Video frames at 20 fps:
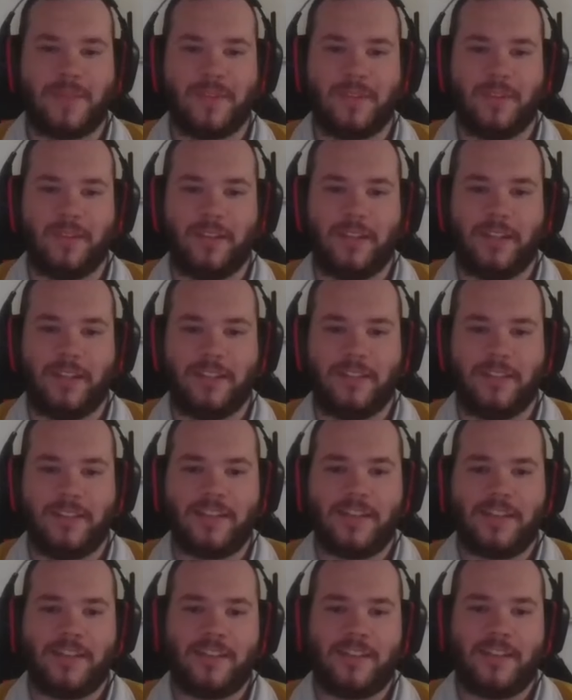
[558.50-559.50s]
Absolutely.
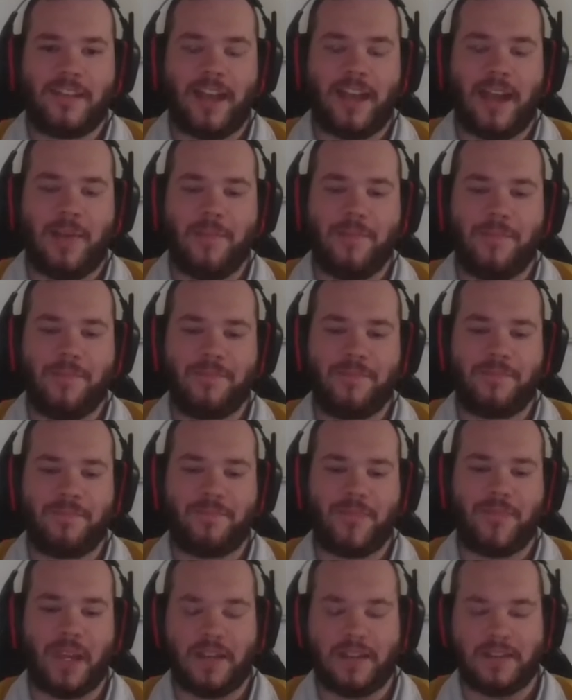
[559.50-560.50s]

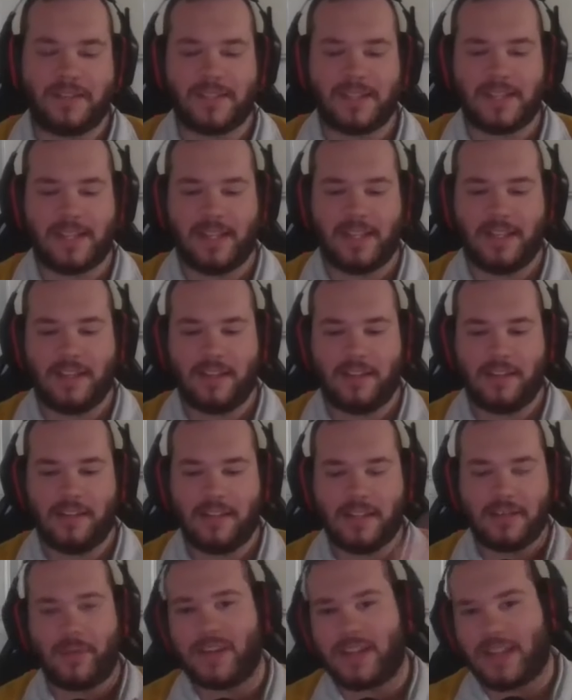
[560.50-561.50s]

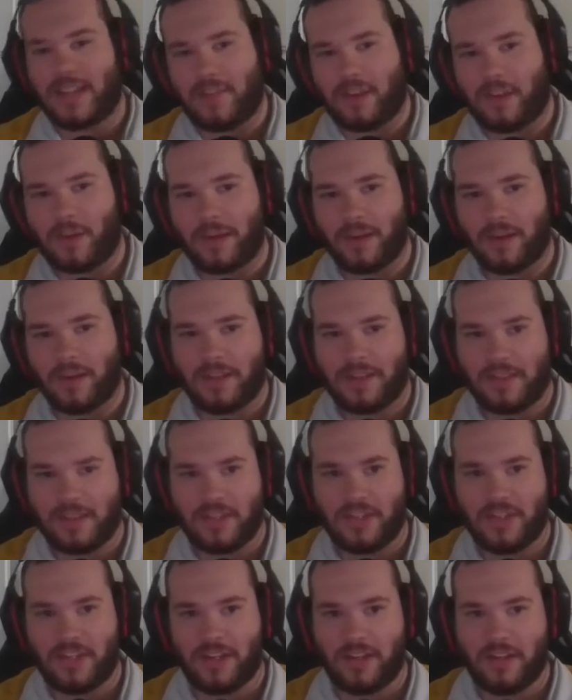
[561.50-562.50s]
Let's quickly have a quick look at
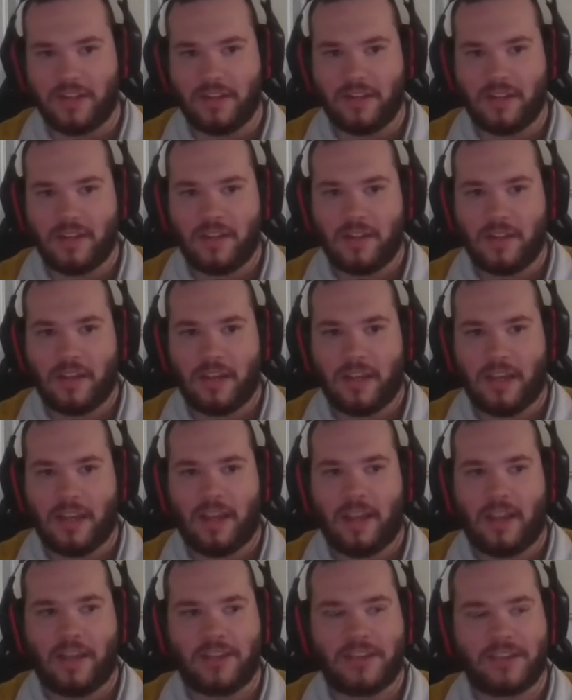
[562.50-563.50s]
this year.
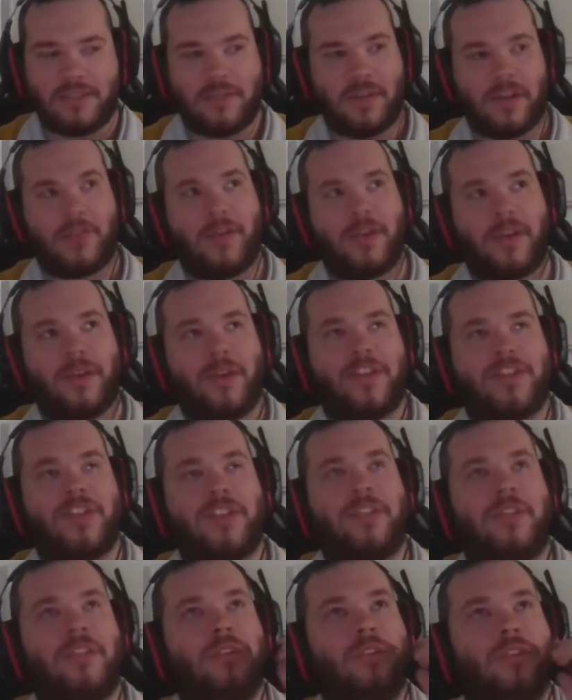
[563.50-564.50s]
I just want a quick
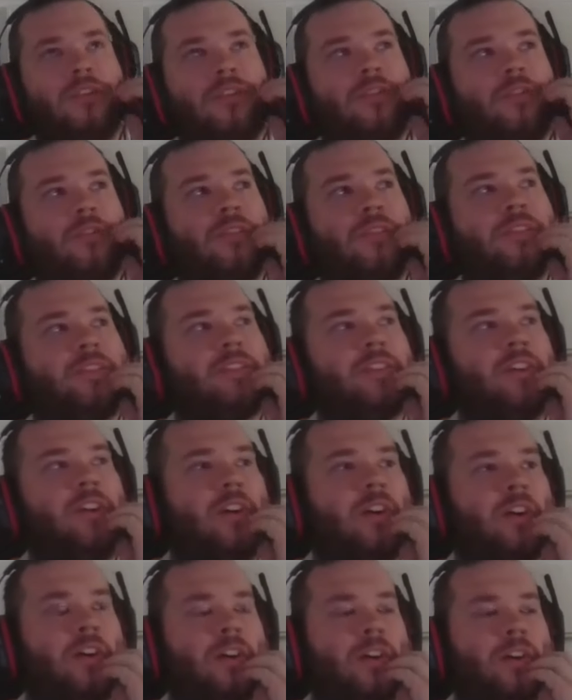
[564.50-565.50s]
question. Your thoughts
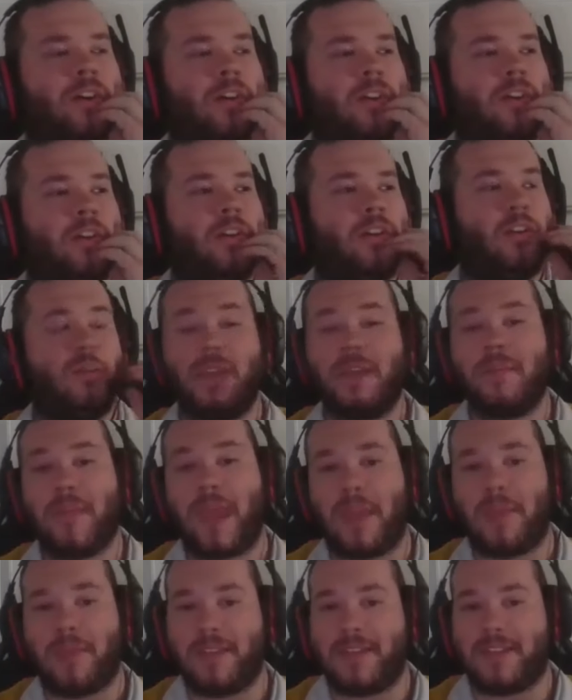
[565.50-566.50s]
on, could we
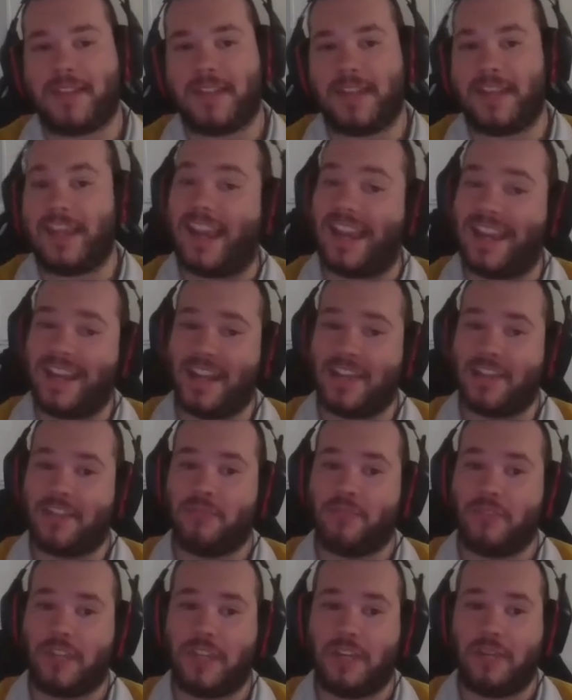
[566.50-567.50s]
maybe see
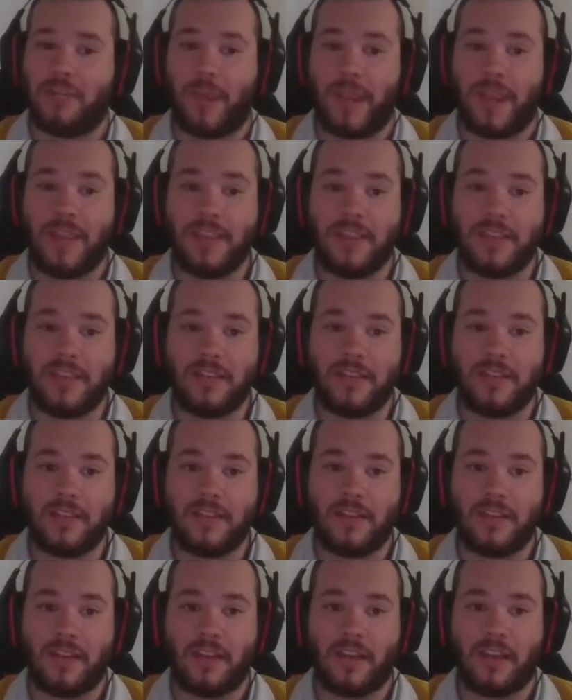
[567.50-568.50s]
another rookie win,
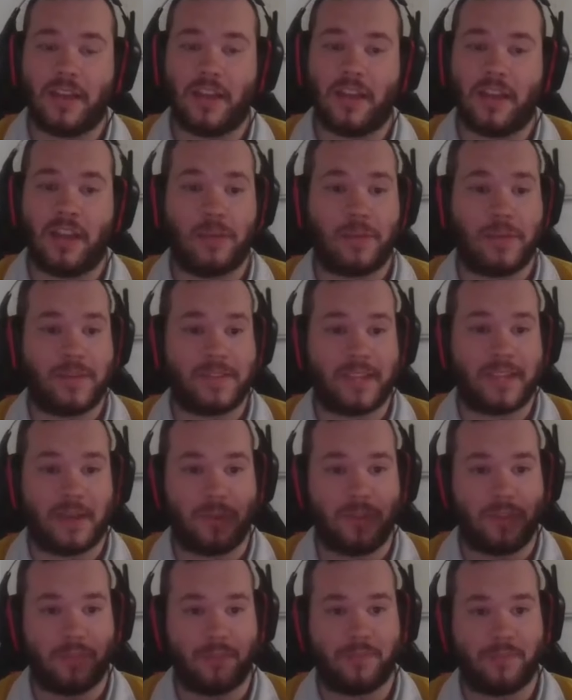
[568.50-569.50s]
like we've
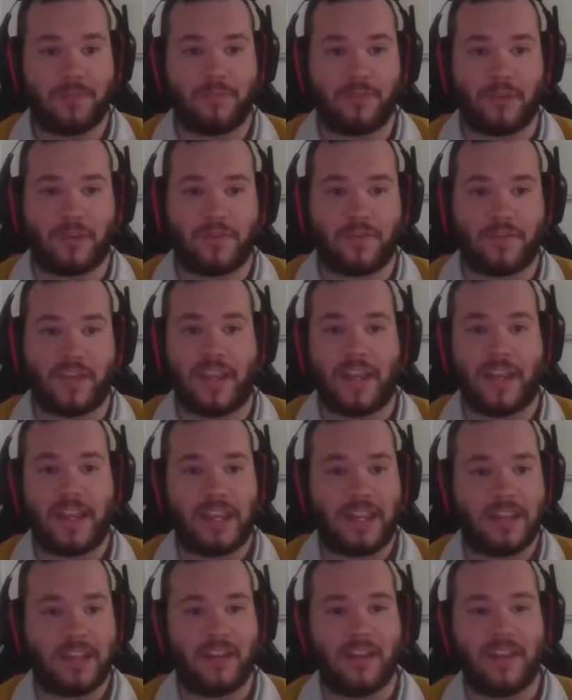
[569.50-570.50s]
seen with Brock
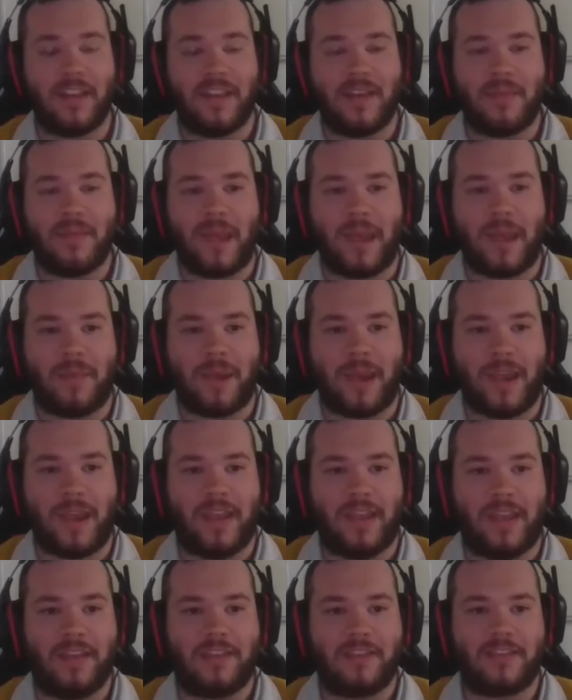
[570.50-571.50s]
Feeney and Matt
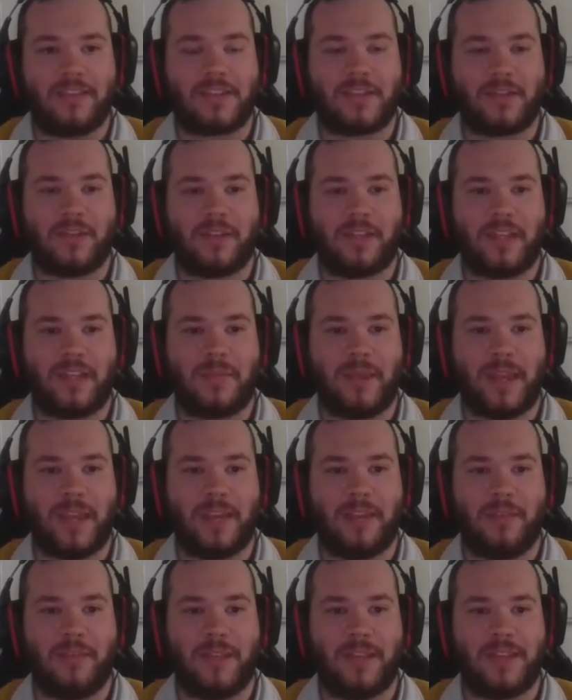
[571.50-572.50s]
Payne scoring their
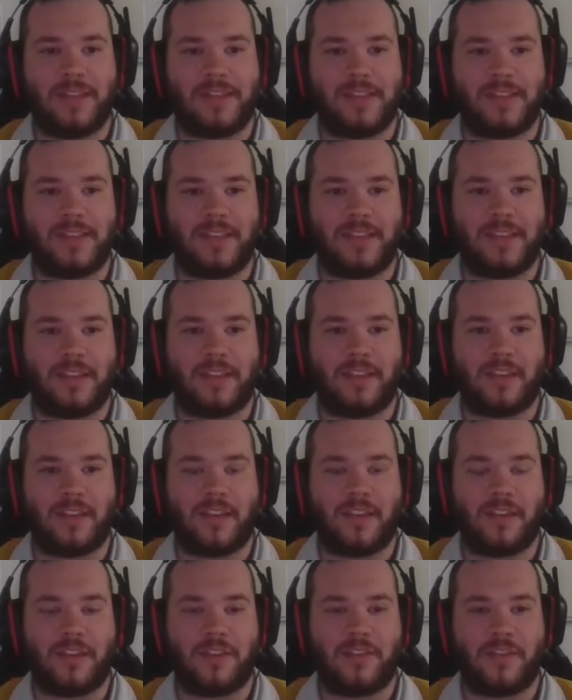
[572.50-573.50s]
maiden wins at
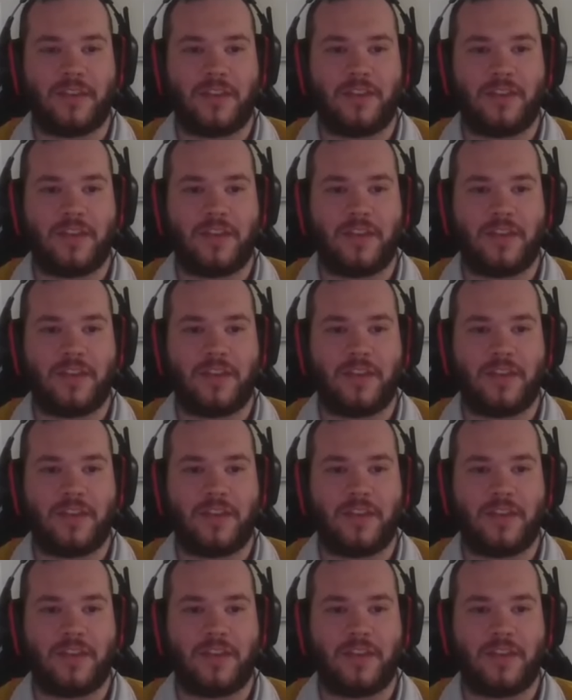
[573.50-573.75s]
the